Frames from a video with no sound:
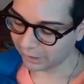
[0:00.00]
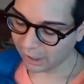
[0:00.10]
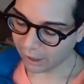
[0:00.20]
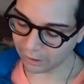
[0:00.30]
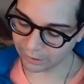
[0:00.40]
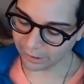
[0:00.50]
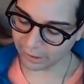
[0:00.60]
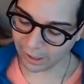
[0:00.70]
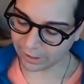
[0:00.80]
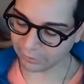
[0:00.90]
Let's see, the
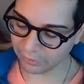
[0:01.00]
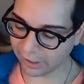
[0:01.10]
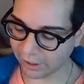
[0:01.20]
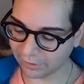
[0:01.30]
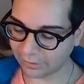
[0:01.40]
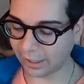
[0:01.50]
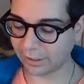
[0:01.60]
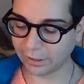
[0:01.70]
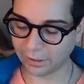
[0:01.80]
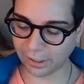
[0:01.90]
guidance for Leo.
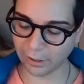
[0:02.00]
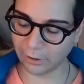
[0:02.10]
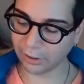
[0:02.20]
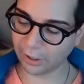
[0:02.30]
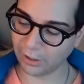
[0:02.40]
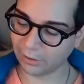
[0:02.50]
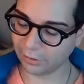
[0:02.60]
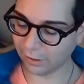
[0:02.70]
Let's take a look here.